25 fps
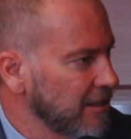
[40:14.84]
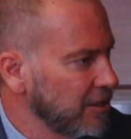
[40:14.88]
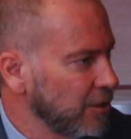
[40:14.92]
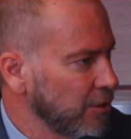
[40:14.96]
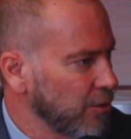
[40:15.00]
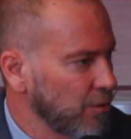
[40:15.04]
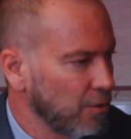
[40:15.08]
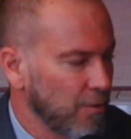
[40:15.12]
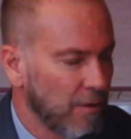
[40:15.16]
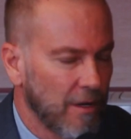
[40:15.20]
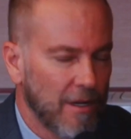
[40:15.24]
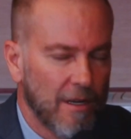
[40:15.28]

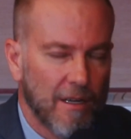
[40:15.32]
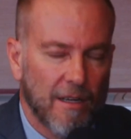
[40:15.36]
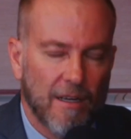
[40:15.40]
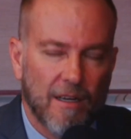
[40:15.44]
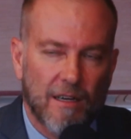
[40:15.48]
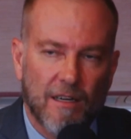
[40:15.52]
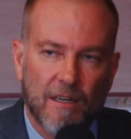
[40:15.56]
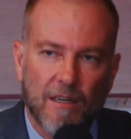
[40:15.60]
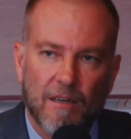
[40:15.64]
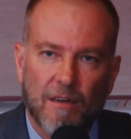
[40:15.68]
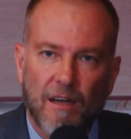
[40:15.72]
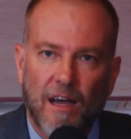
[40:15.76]
So
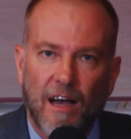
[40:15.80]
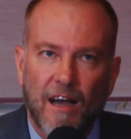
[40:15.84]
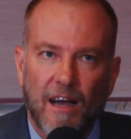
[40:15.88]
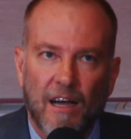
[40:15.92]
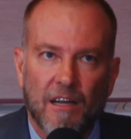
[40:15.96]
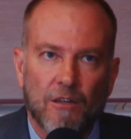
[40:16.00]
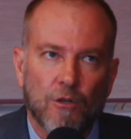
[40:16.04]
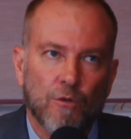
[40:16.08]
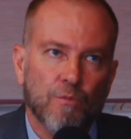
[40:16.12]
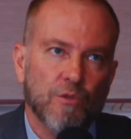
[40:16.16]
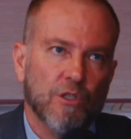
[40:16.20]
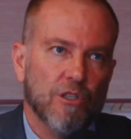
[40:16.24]

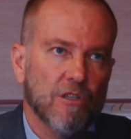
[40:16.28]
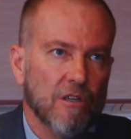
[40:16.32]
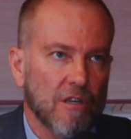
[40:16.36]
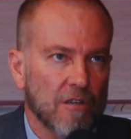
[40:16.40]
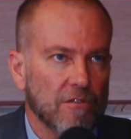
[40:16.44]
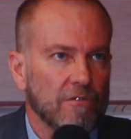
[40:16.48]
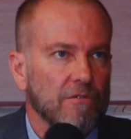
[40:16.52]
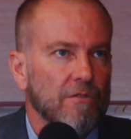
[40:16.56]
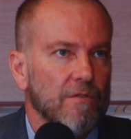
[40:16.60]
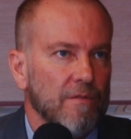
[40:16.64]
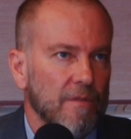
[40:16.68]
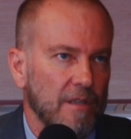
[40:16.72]
I
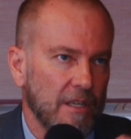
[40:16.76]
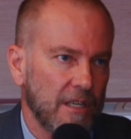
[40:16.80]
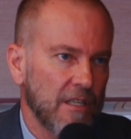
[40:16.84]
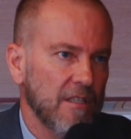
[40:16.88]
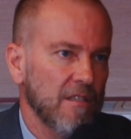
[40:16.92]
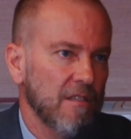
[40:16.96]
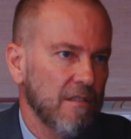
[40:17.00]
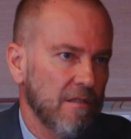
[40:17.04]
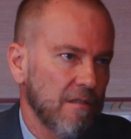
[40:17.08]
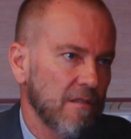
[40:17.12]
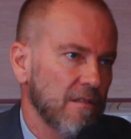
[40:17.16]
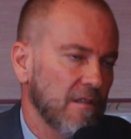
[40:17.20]
observe
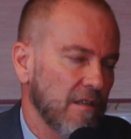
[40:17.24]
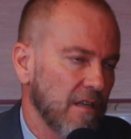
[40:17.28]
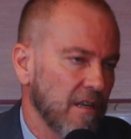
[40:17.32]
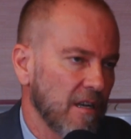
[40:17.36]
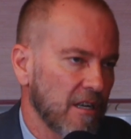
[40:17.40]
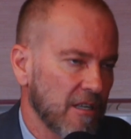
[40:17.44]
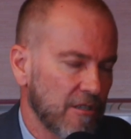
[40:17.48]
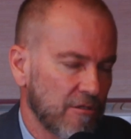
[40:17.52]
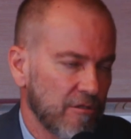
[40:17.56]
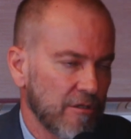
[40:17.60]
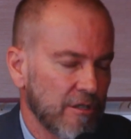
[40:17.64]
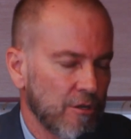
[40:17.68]
in
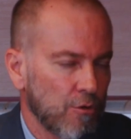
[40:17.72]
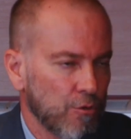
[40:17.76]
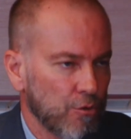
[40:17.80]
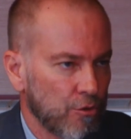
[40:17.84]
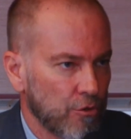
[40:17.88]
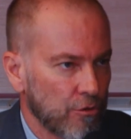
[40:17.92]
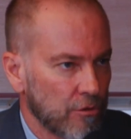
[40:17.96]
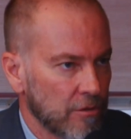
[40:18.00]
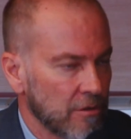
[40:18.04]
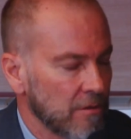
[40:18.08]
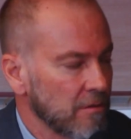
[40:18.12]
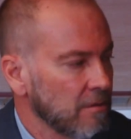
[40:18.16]

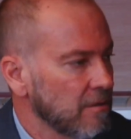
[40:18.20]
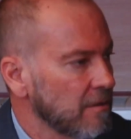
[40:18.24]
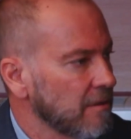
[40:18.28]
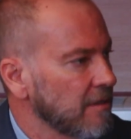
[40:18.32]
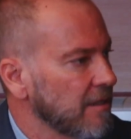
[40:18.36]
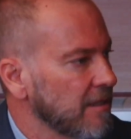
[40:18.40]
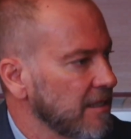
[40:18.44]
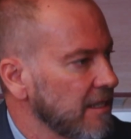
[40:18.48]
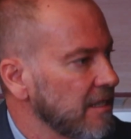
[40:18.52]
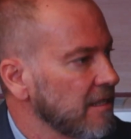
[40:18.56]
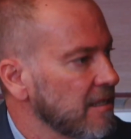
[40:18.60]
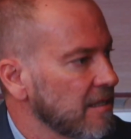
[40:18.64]
agriculture
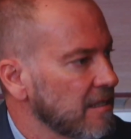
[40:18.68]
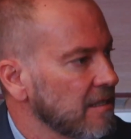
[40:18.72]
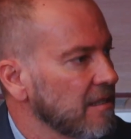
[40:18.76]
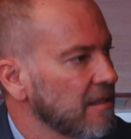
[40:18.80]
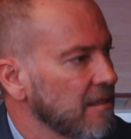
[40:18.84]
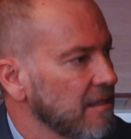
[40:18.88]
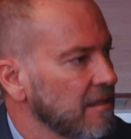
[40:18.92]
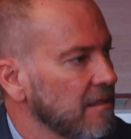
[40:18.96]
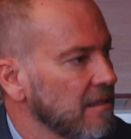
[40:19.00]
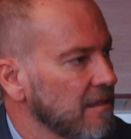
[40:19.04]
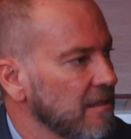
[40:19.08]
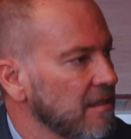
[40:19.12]
this
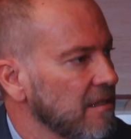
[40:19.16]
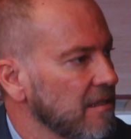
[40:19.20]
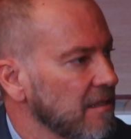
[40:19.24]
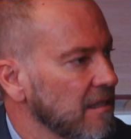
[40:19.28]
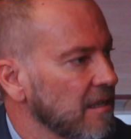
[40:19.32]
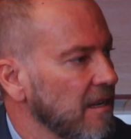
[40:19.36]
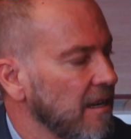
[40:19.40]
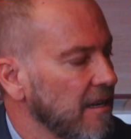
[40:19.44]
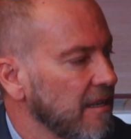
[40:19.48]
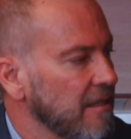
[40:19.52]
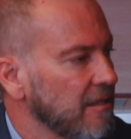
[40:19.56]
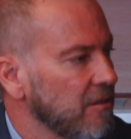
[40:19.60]

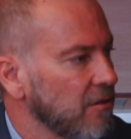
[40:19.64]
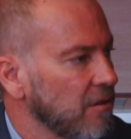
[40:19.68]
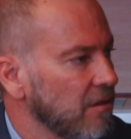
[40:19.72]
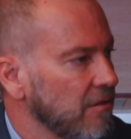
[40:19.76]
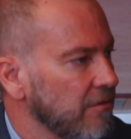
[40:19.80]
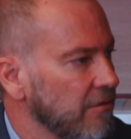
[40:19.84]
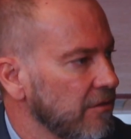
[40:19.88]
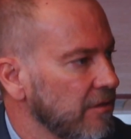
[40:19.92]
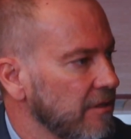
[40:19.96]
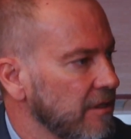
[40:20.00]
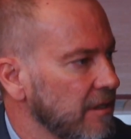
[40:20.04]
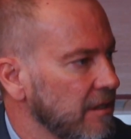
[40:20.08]
this kind
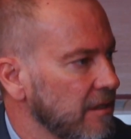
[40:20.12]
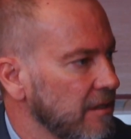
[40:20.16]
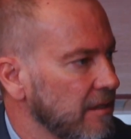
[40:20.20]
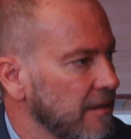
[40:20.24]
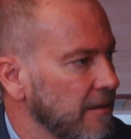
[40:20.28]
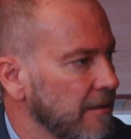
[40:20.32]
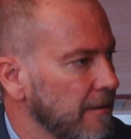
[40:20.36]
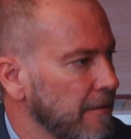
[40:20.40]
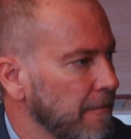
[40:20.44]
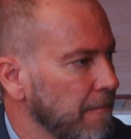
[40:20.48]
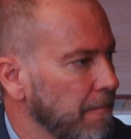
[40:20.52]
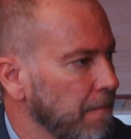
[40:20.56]
of
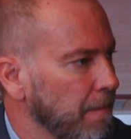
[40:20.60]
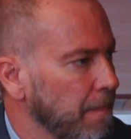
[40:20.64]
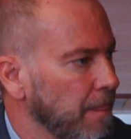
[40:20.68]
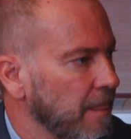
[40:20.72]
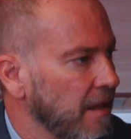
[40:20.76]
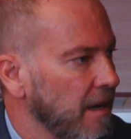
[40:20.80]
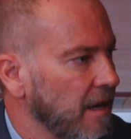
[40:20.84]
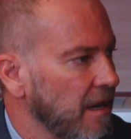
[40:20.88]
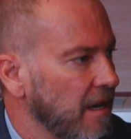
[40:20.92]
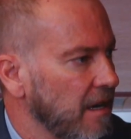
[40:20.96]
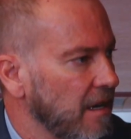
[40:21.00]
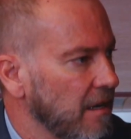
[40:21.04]

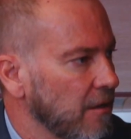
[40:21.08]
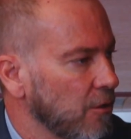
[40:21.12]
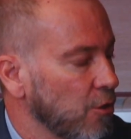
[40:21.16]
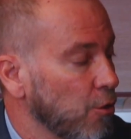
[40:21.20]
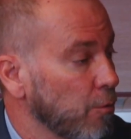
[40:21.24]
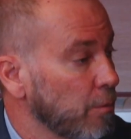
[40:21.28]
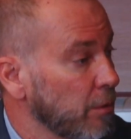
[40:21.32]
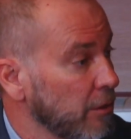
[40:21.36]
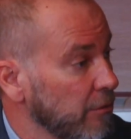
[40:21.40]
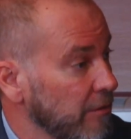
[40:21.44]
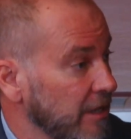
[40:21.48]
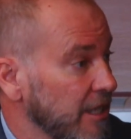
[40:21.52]

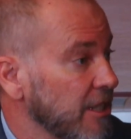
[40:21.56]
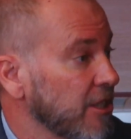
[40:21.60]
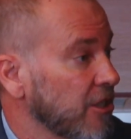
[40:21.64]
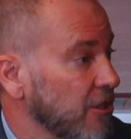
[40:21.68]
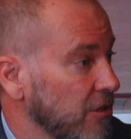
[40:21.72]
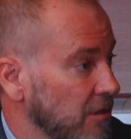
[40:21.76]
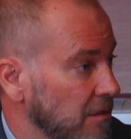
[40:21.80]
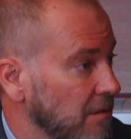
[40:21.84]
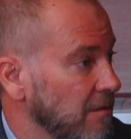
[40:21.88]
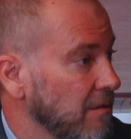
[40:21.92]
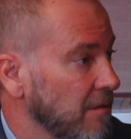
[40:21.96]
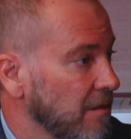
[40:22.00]

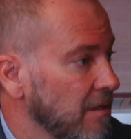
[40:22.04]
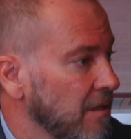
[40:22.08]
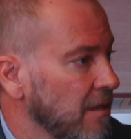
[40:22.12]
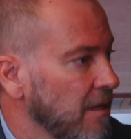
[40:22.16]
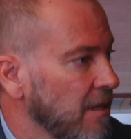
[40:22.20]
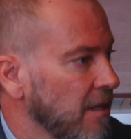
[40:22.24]
cooperation,